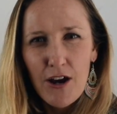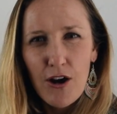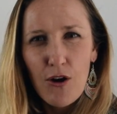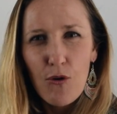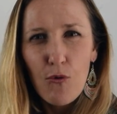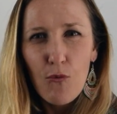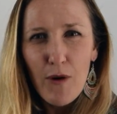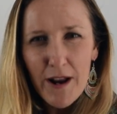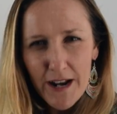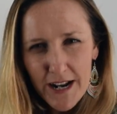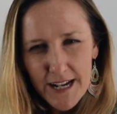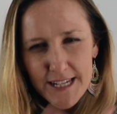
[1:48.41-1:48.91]

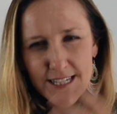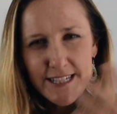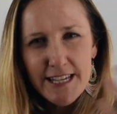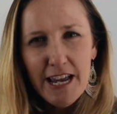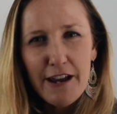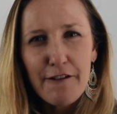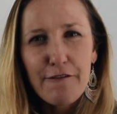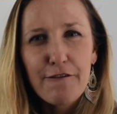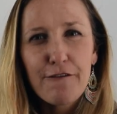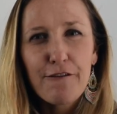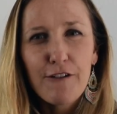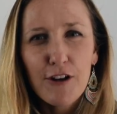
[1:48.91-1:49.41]
When I say
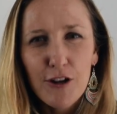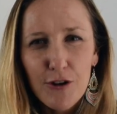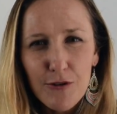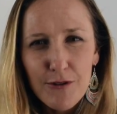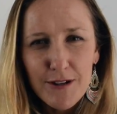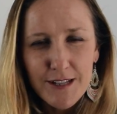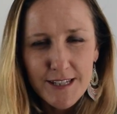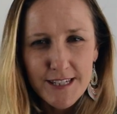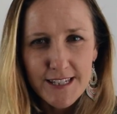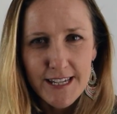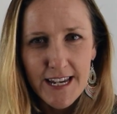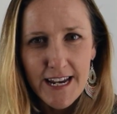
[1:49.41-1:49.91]

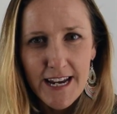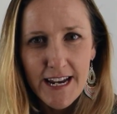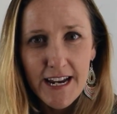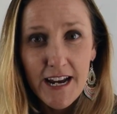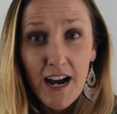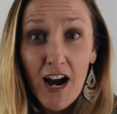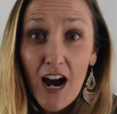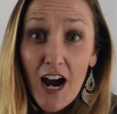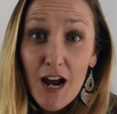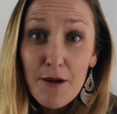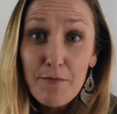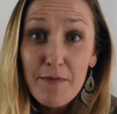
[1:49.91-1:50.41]
fluency,
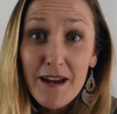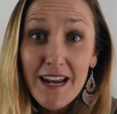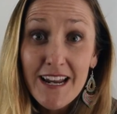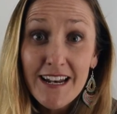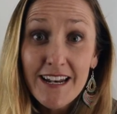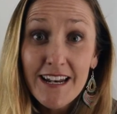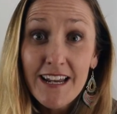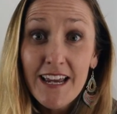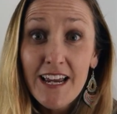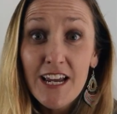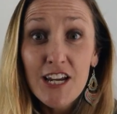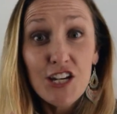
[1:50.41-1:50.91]
I
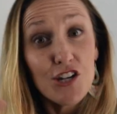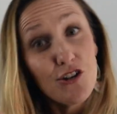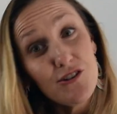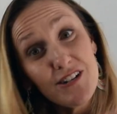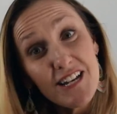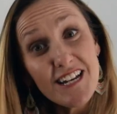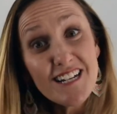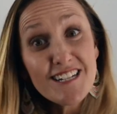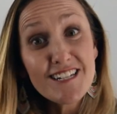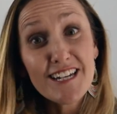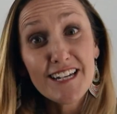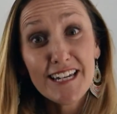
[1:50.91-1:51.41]
mean you
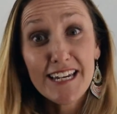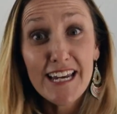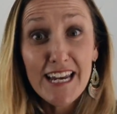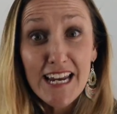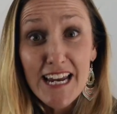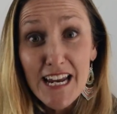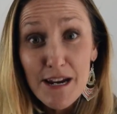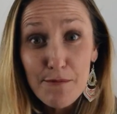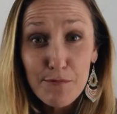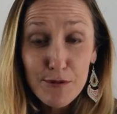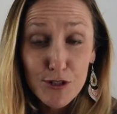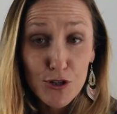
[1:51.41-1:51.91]
need to
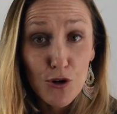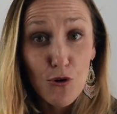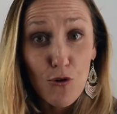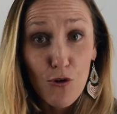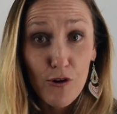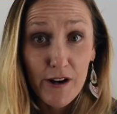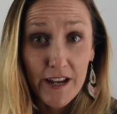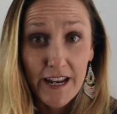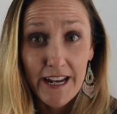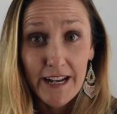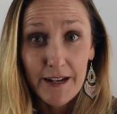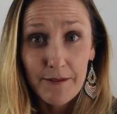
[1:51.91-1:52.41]
keep
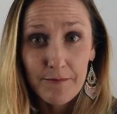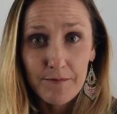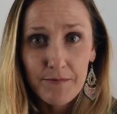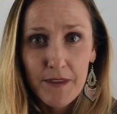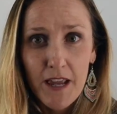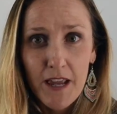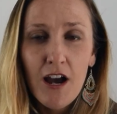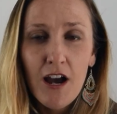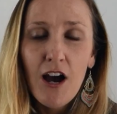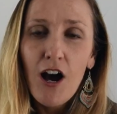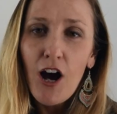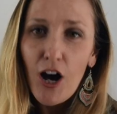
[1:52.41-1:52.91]
talking.
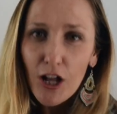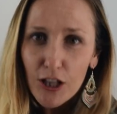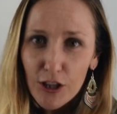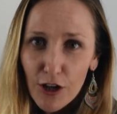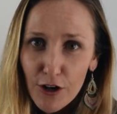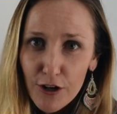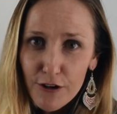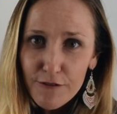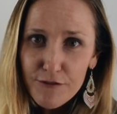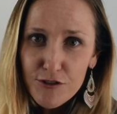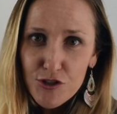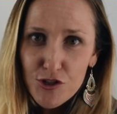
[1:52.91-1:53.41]
A
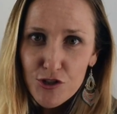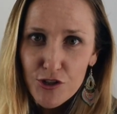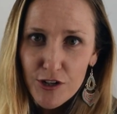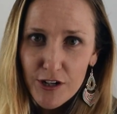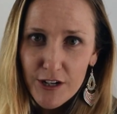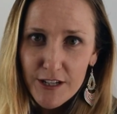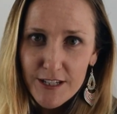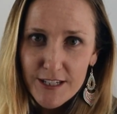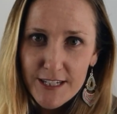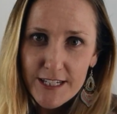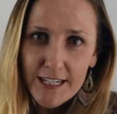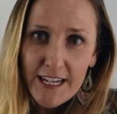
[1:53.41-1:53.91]
lot of
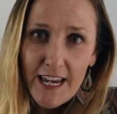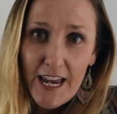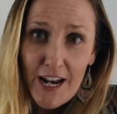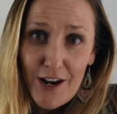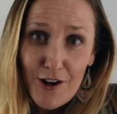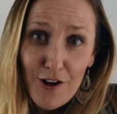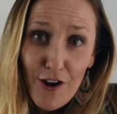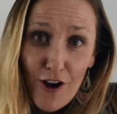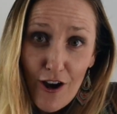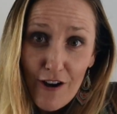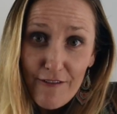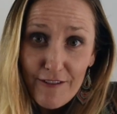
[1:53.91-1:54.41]
students get
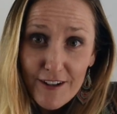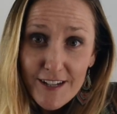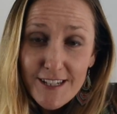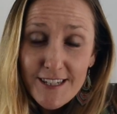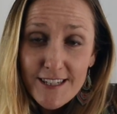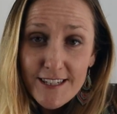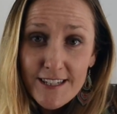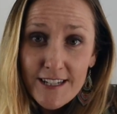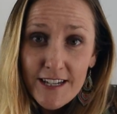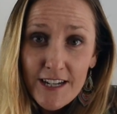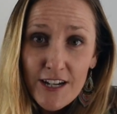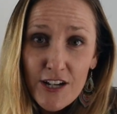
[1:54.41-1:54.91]

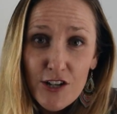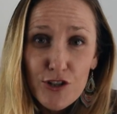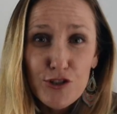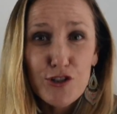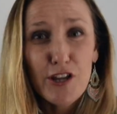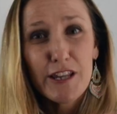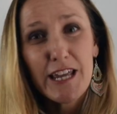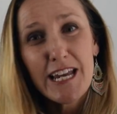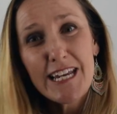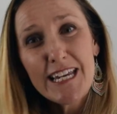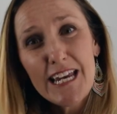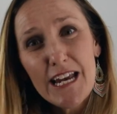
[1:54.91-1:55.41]
nervous, so
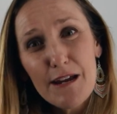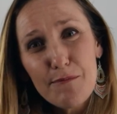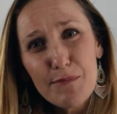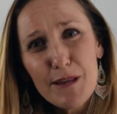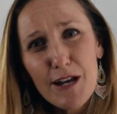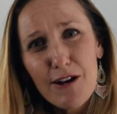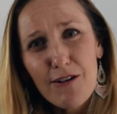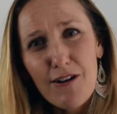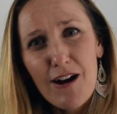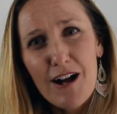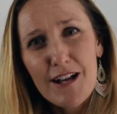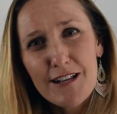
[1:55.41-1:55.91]
they keep
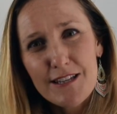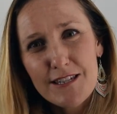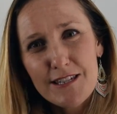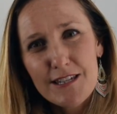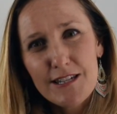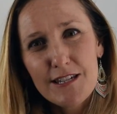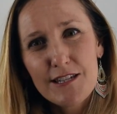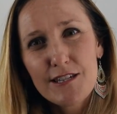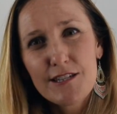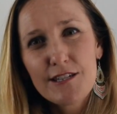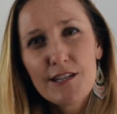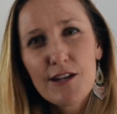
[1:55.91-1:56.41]
their
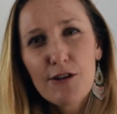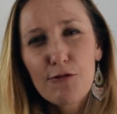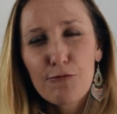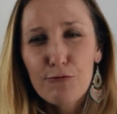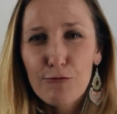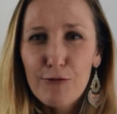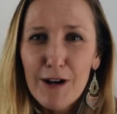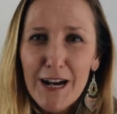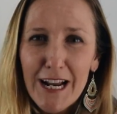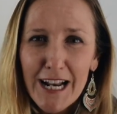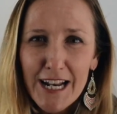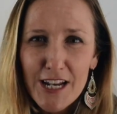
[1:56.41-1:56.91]
answers
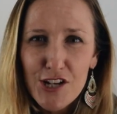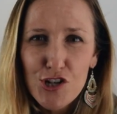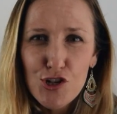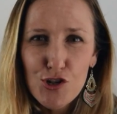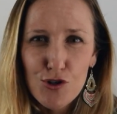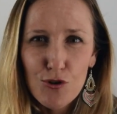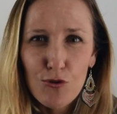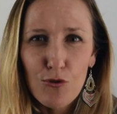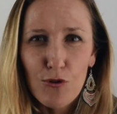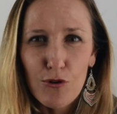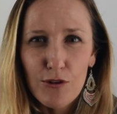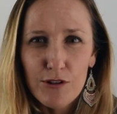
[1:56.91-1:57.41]
really
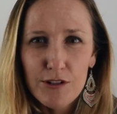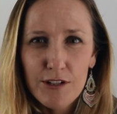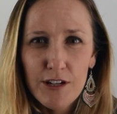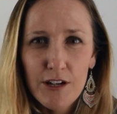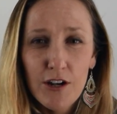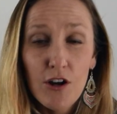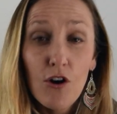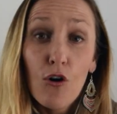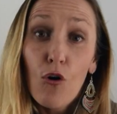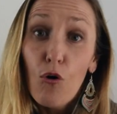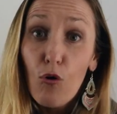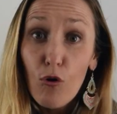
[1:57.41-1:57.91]
short,
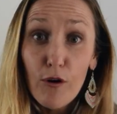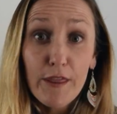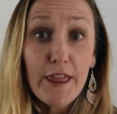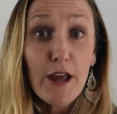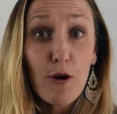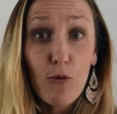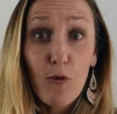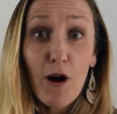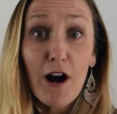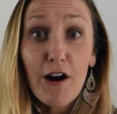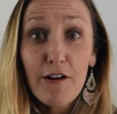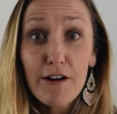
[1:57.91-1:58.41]
or they're
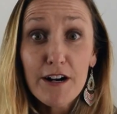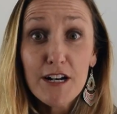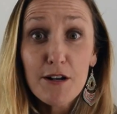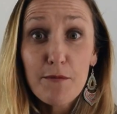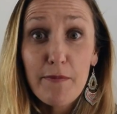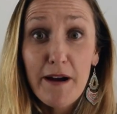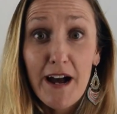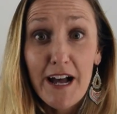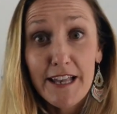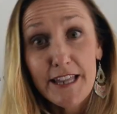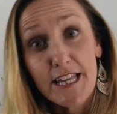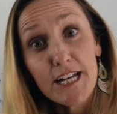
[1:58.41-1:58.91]
worried
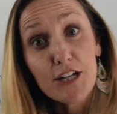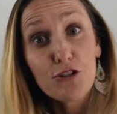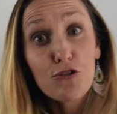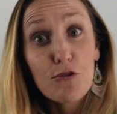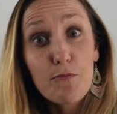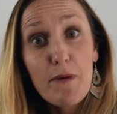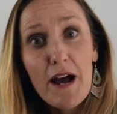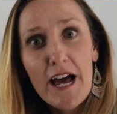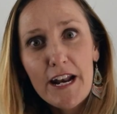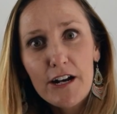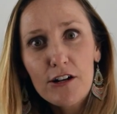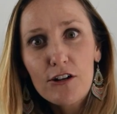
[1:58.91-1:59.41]
about their
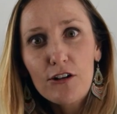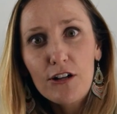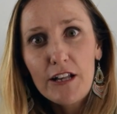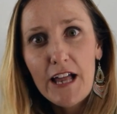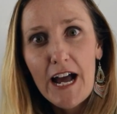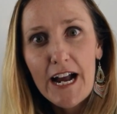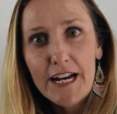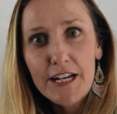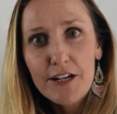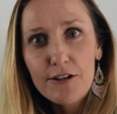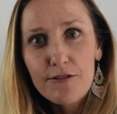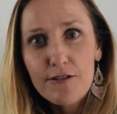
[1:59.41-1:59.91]
grammatical
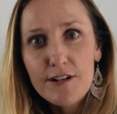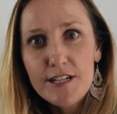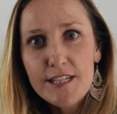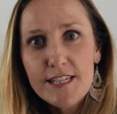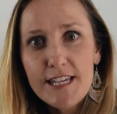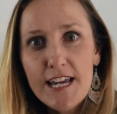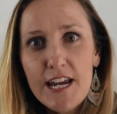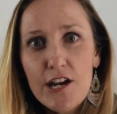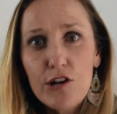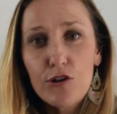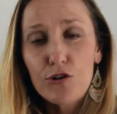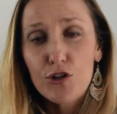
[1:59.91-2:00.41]

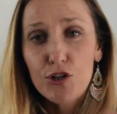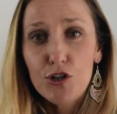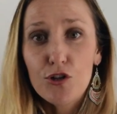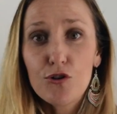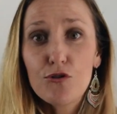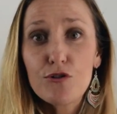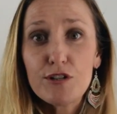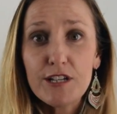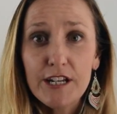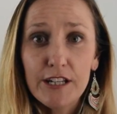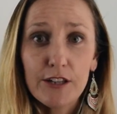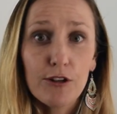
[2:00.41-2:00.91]
accuracy or
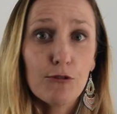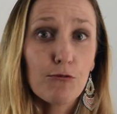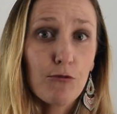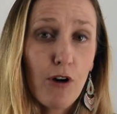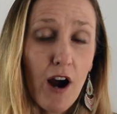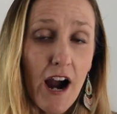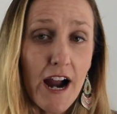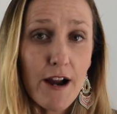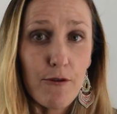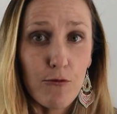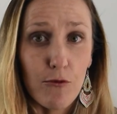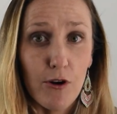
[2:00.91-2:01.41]
using the
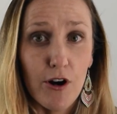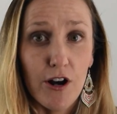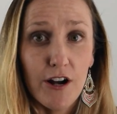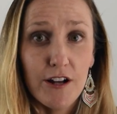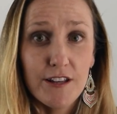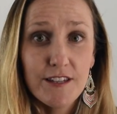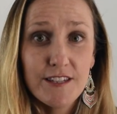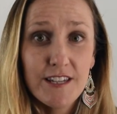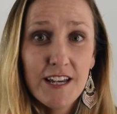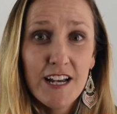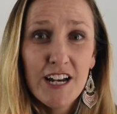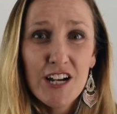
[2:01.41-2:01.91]
right
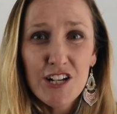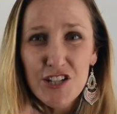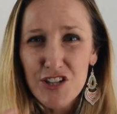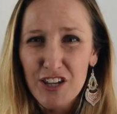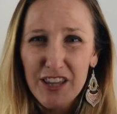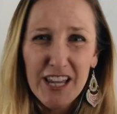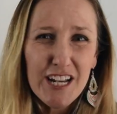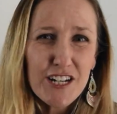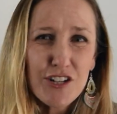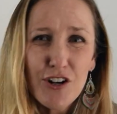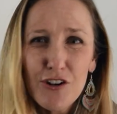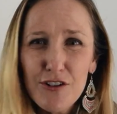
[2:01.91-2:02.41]
words, so
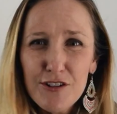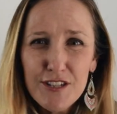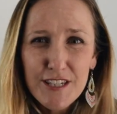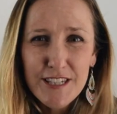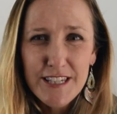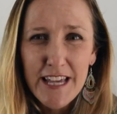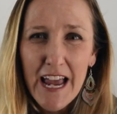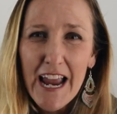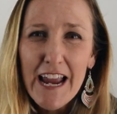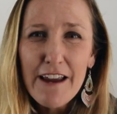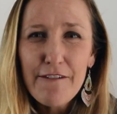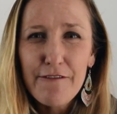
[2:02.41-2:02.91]
they don't
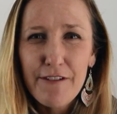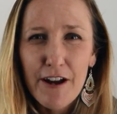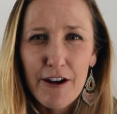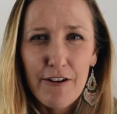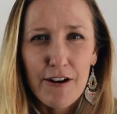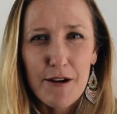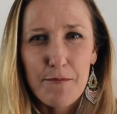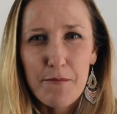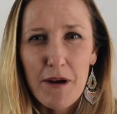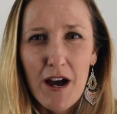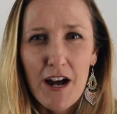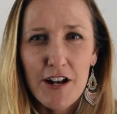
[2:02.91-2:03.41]
say
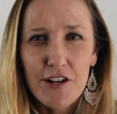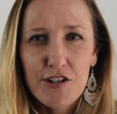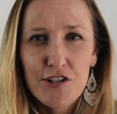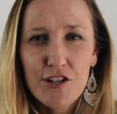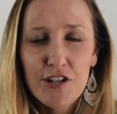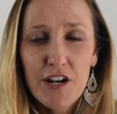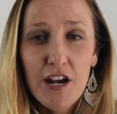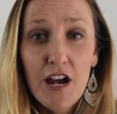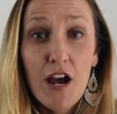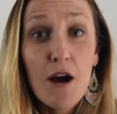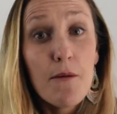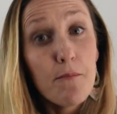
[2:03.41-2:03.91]
very much.
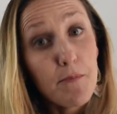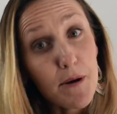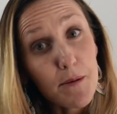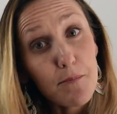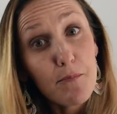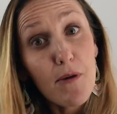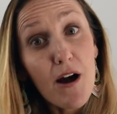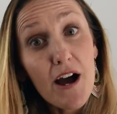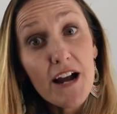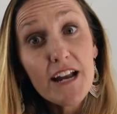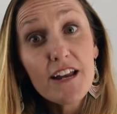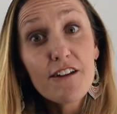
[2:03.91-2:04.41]
But
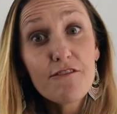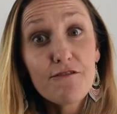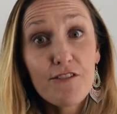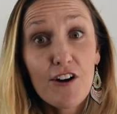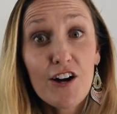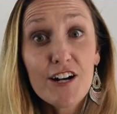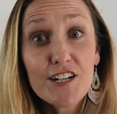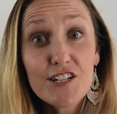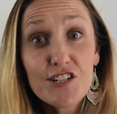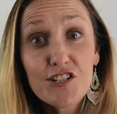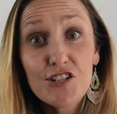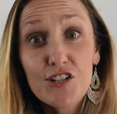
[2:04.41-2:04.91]
my
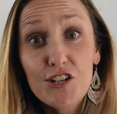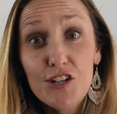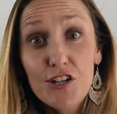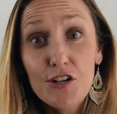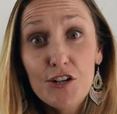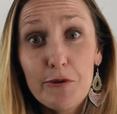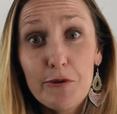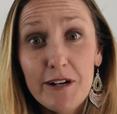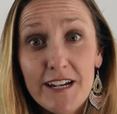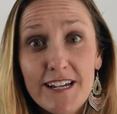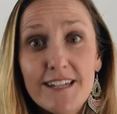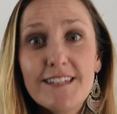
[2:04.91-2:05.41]
advice to
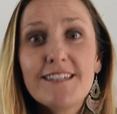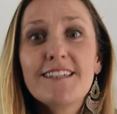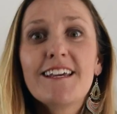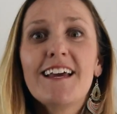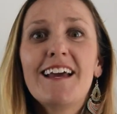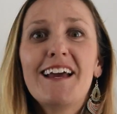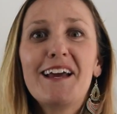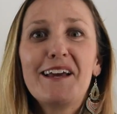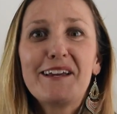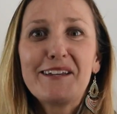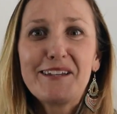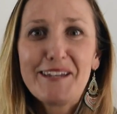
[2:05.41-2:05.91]
is
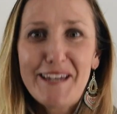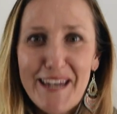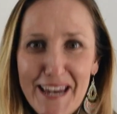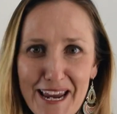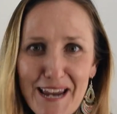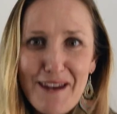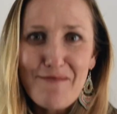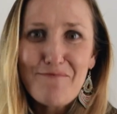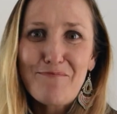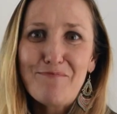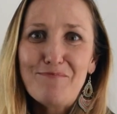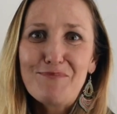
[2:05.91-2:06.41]

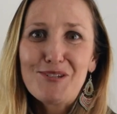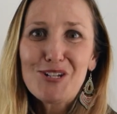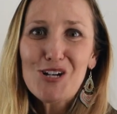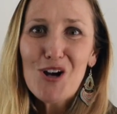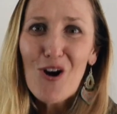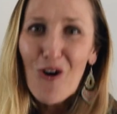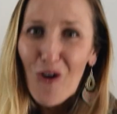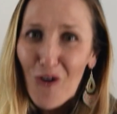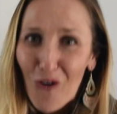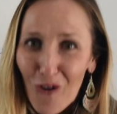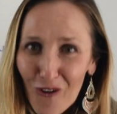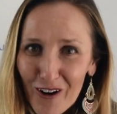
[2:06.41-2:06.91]
keep
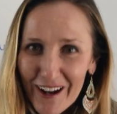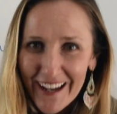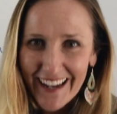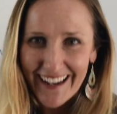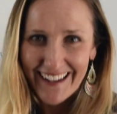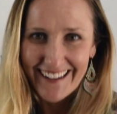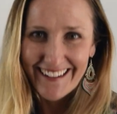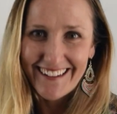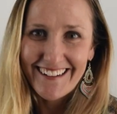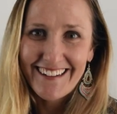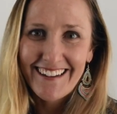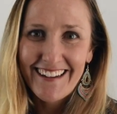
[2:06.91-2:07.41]

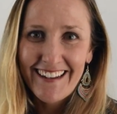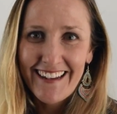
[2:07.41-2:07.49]
talking.